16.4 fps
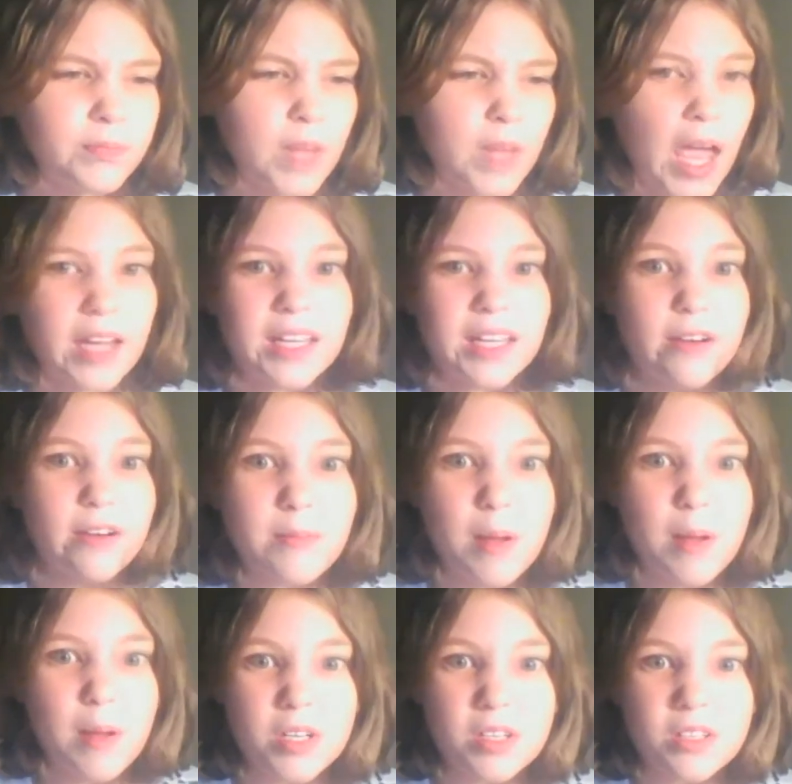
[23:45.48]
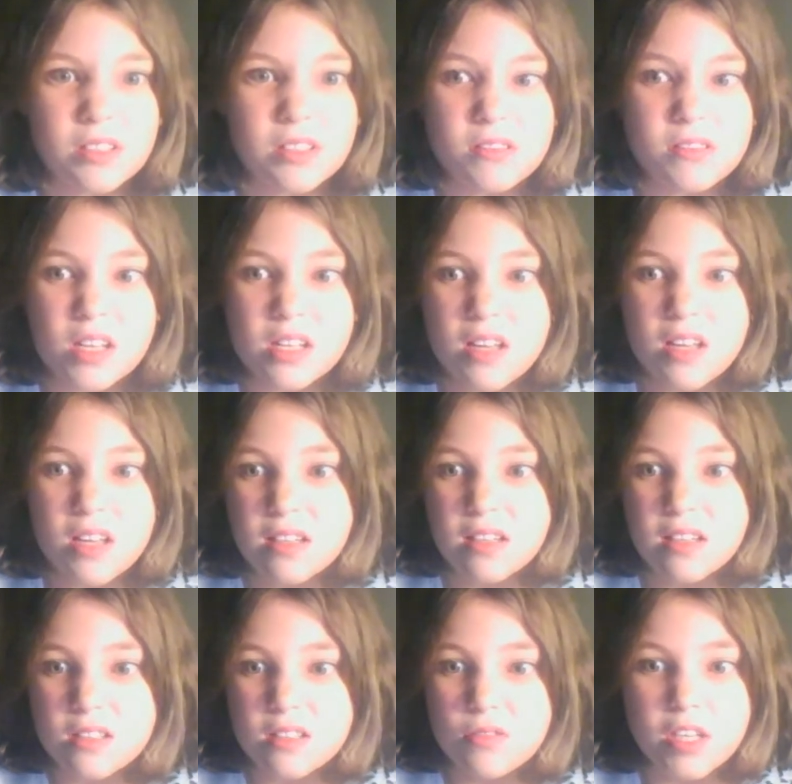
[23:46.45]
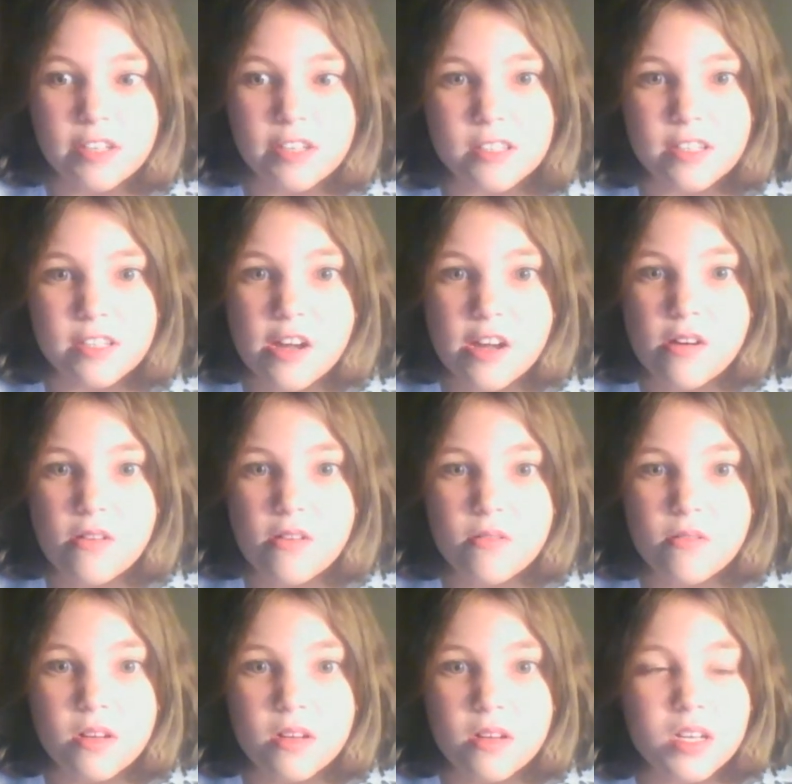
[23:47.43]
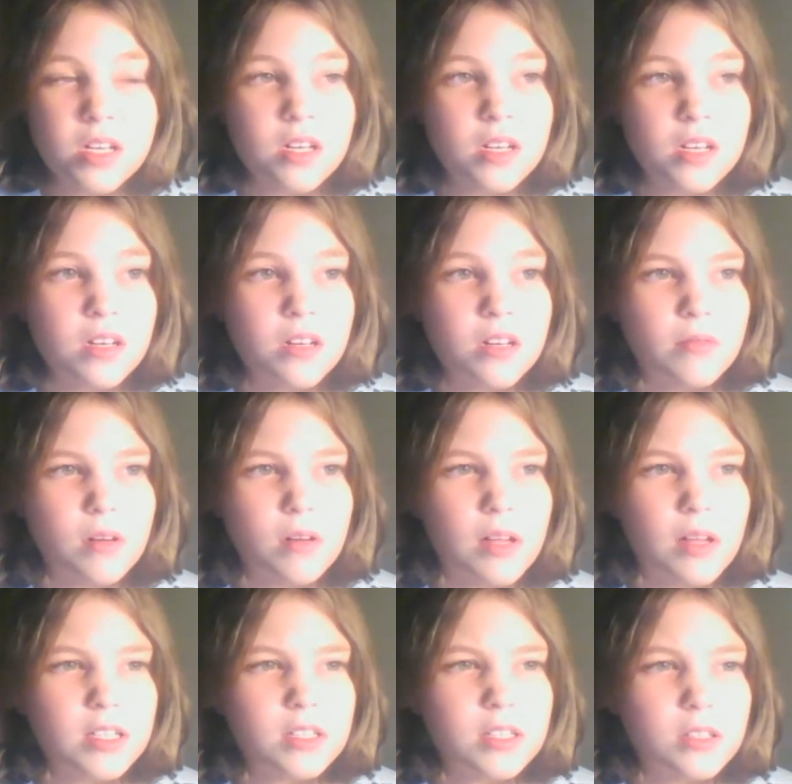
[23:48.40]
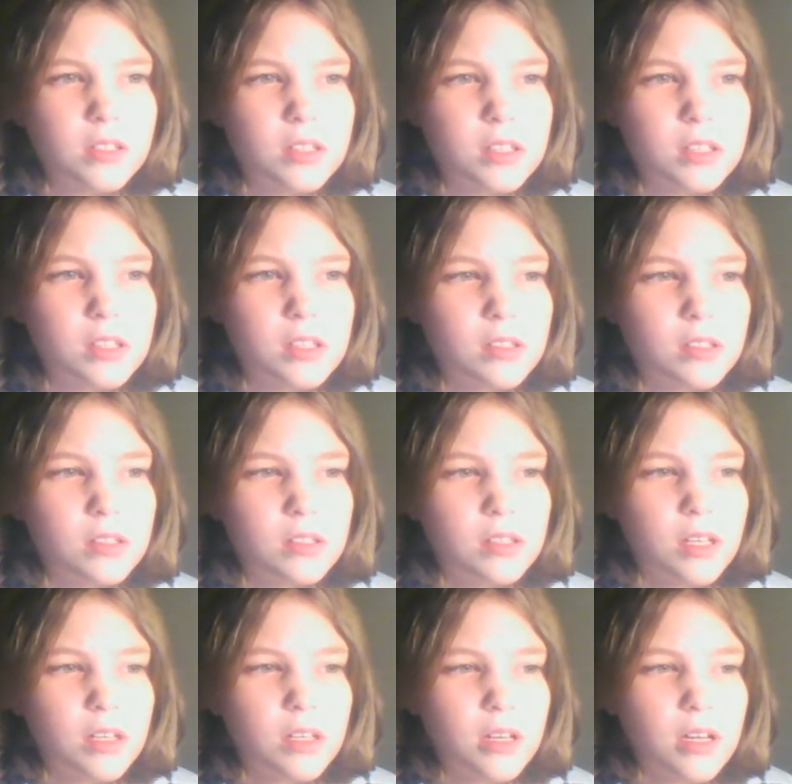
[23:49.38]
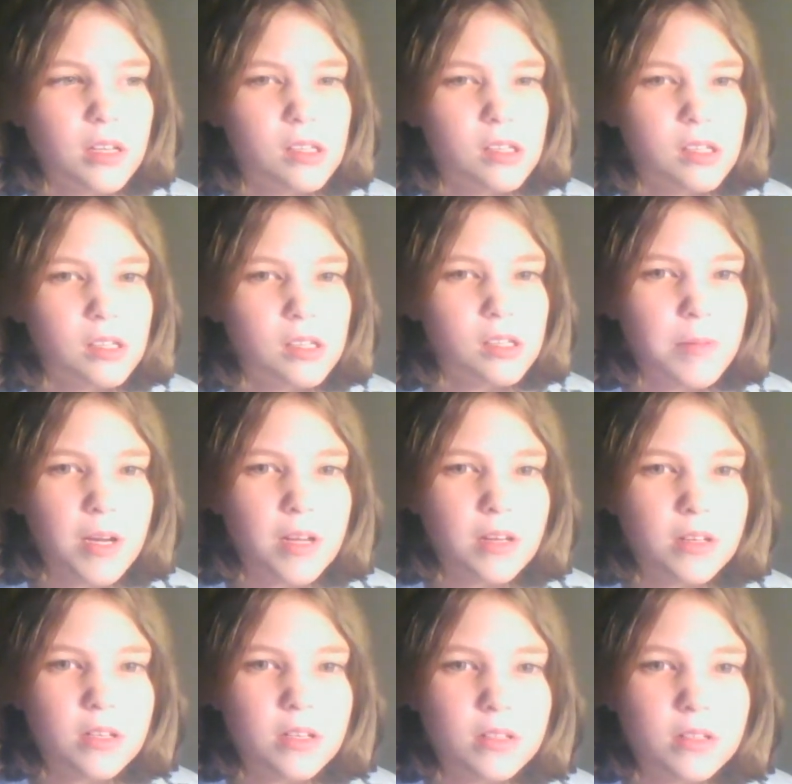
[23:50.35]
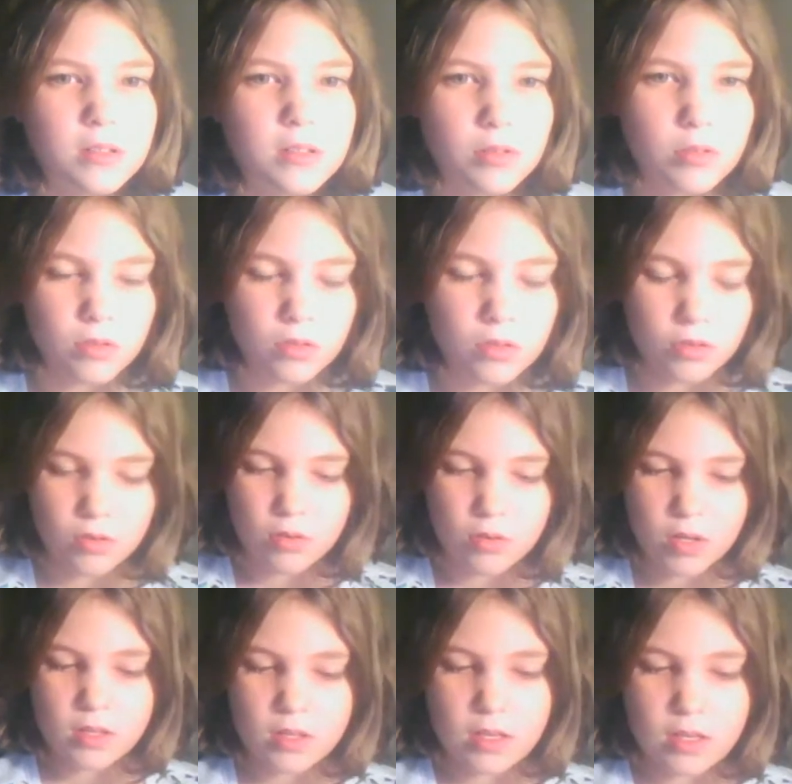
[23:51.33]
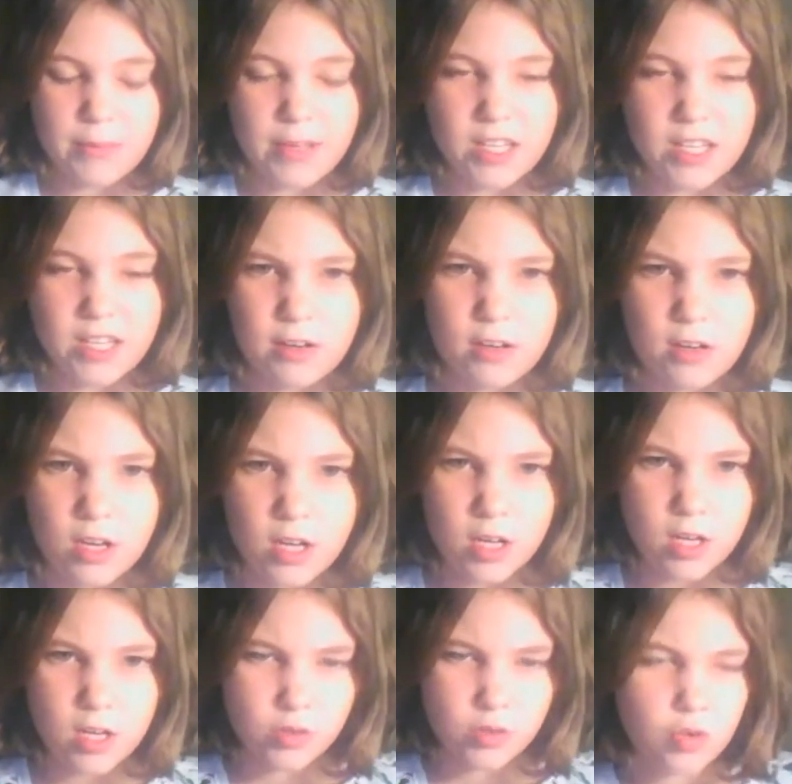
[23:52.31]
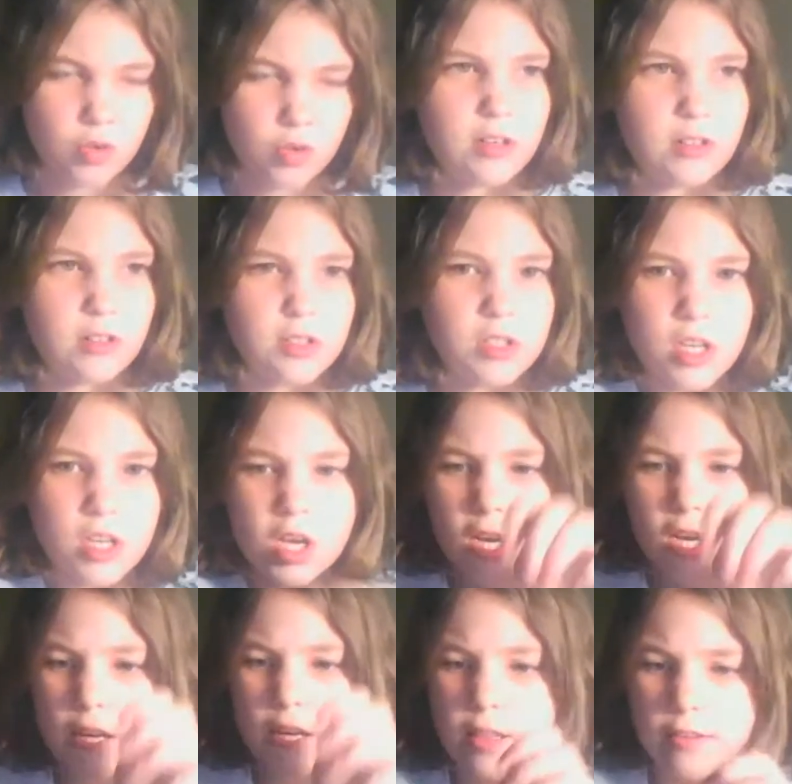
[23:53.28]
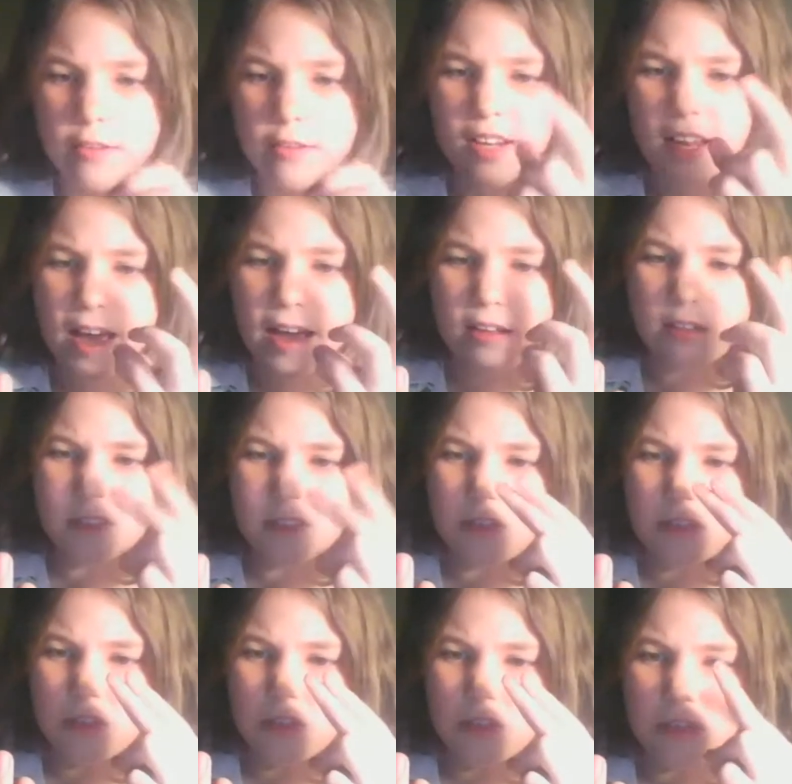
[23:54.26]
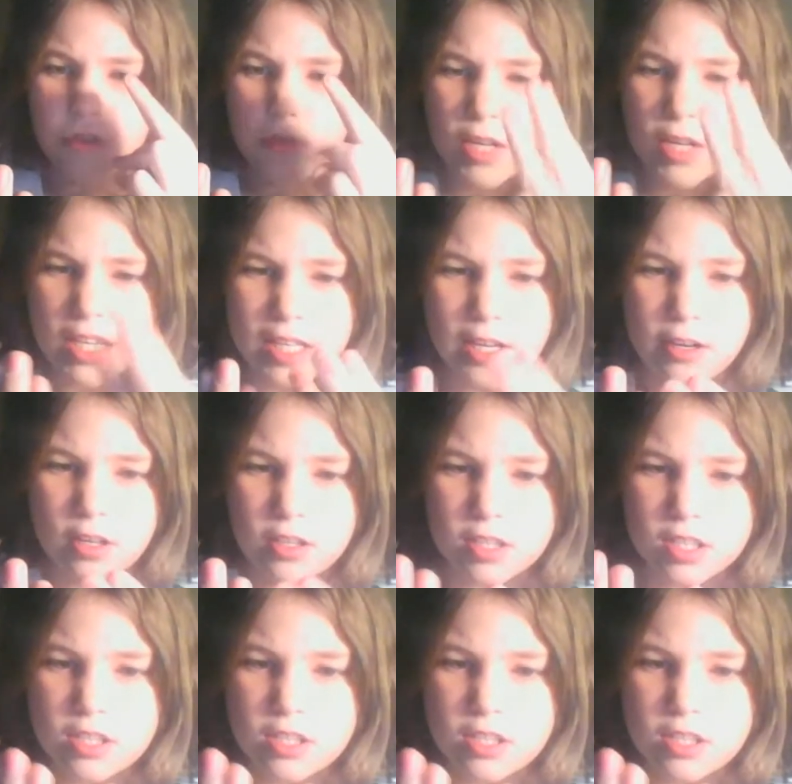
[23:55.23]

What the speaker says: I can't remember. This was like 2 years ago. Well, actually, now that I think about it, I've been here 2 years, and I lived in that house 3 years.